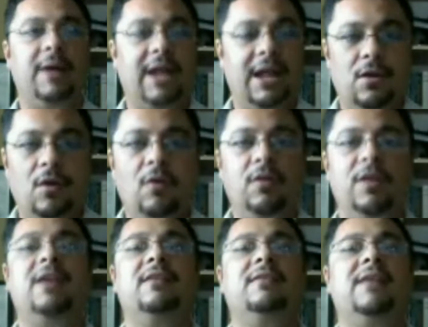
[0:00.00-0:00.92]
but I know
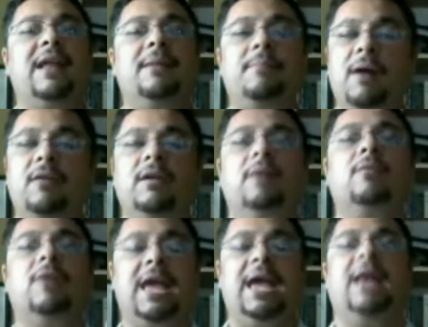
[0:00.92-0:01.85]
this, that Empower
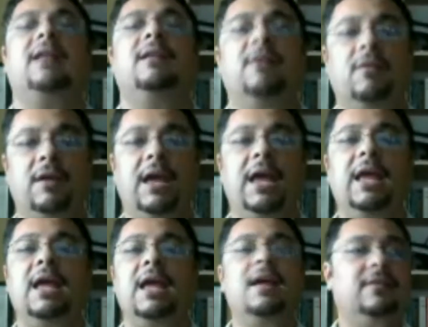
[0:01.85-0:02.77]
Network can.
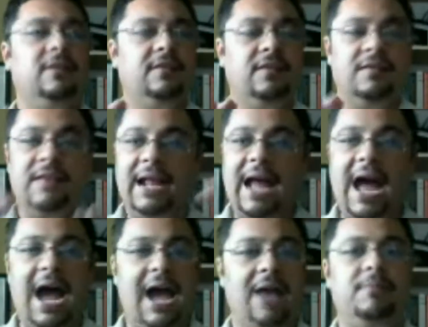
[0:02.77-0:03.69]
Okay, this is not
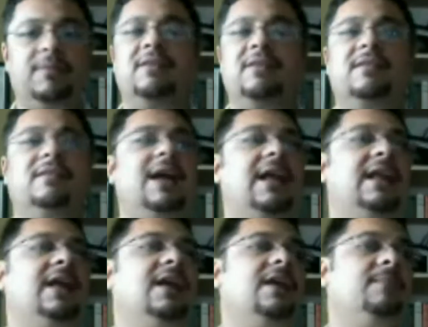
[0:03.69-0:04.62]
hype. This is
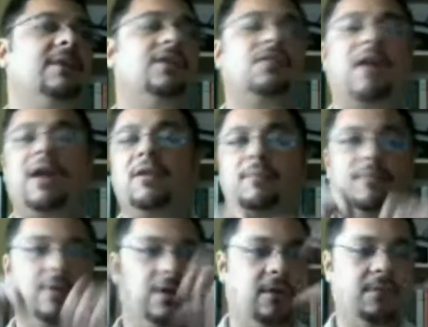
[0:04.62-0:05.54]
not me trying
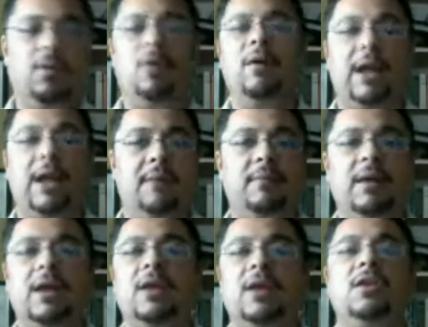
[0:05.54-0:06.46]
to, you know, blow it
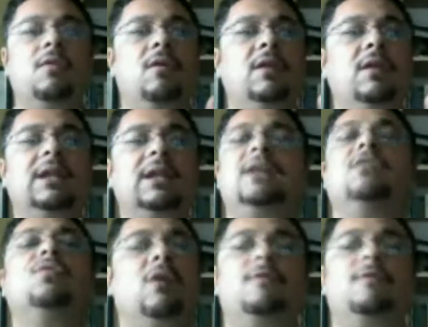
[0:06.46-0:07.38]
up. You only
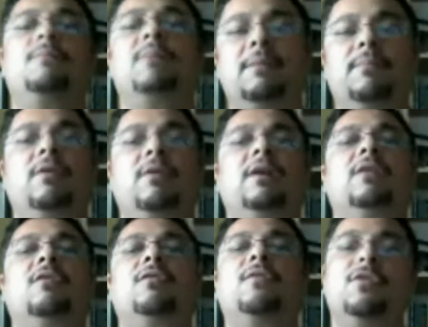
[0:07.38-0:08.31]
need 12 people
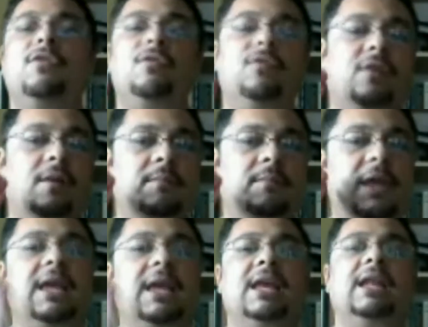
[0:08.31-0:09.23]
in order for you to start
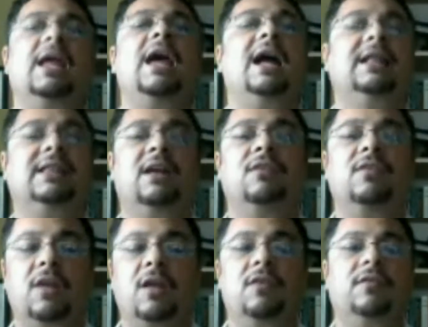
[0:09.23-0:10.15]
making
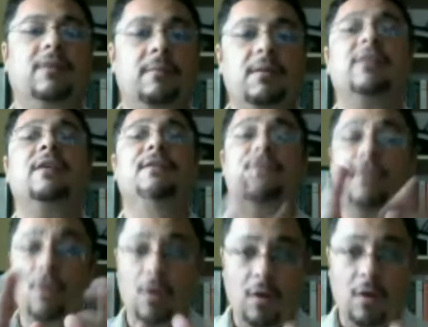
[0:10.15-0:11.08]
$1,000 a month. Of
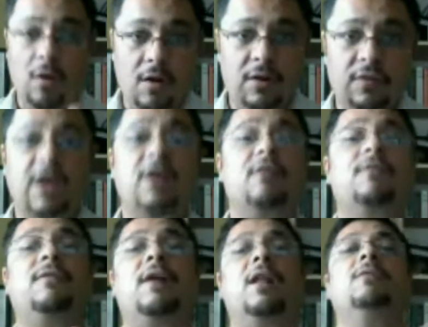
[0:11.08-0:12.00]
course,
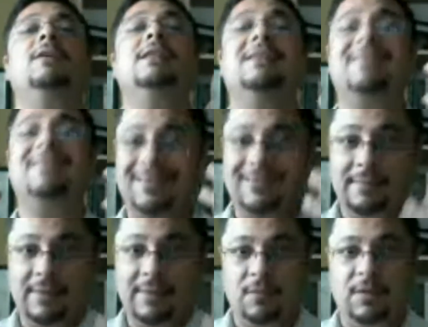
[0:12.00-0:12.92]
following the
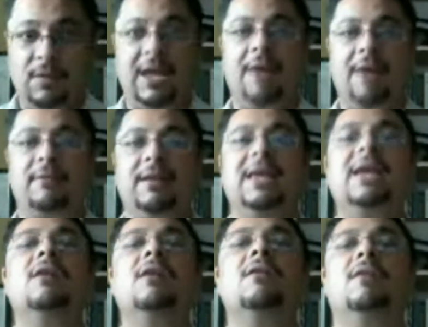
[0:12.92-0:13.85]
system that we have in
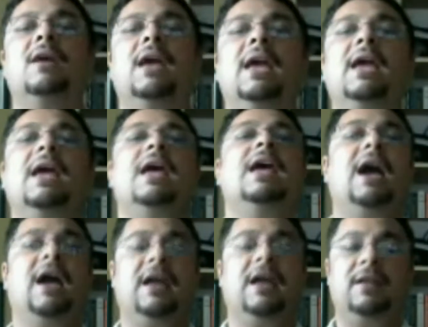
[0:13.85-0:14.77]
here. Okay,
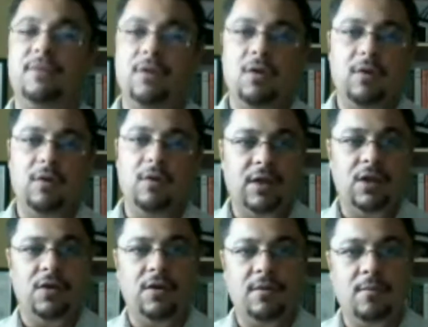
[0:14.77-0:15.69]
and if you go into
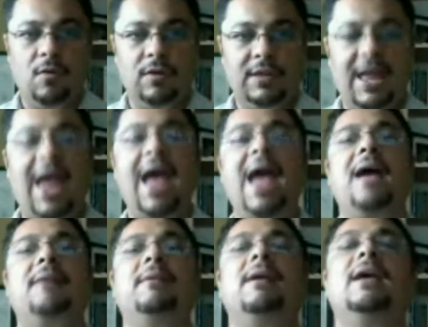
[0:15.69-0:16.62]
the Learn More
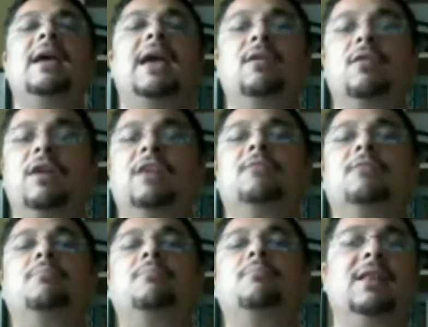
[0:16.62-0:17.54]
tab, it'll
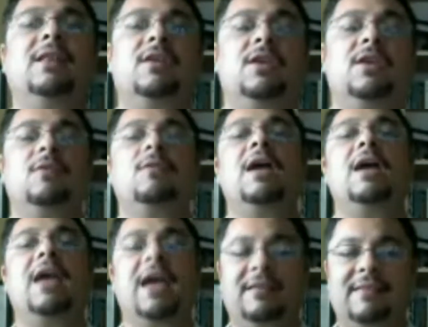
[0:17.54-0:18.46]
explain to you
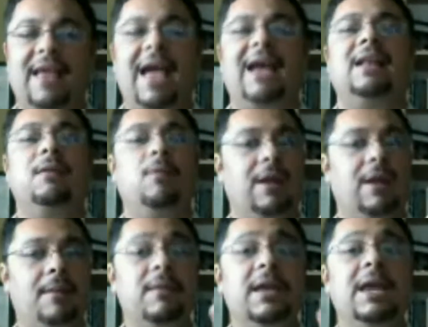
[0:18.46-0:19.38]
exactly
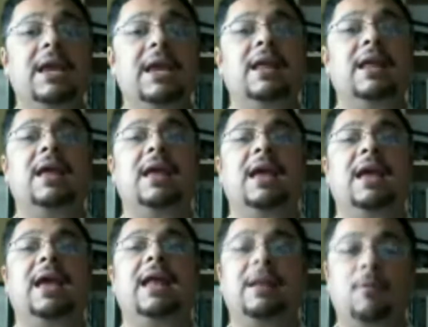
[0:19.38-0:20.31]
what I mean
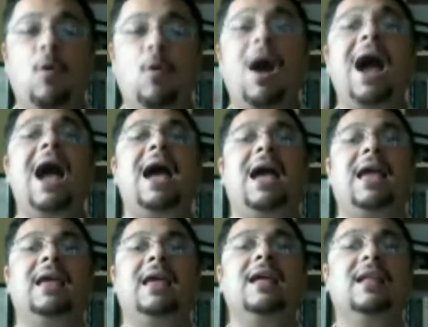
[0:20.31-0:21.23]
and
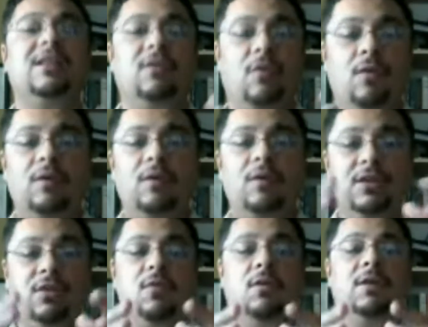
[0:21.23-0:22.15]
why
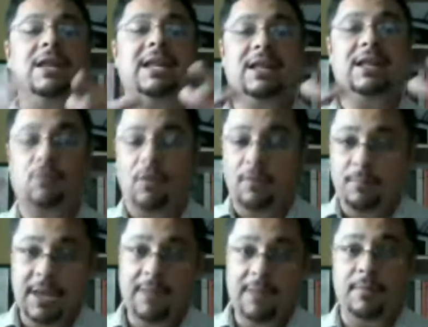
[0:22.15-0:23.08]
you only need
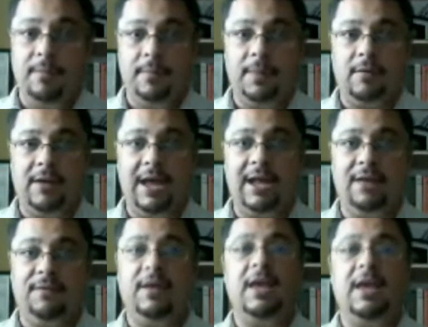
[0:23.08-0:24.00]
12 people. All
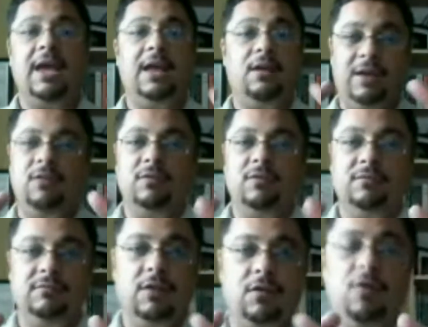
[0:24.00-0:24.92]
right, if it'll
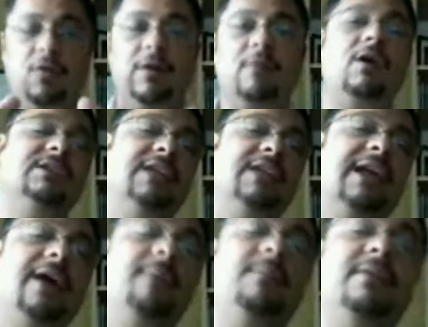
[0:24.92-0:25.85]
you know, go and watch
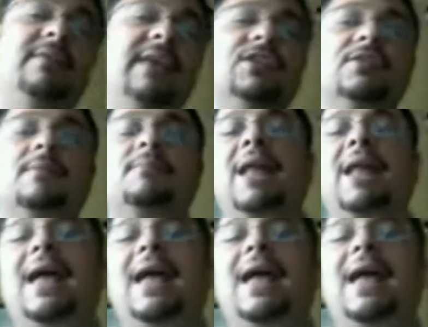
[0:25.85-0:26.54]
that compensation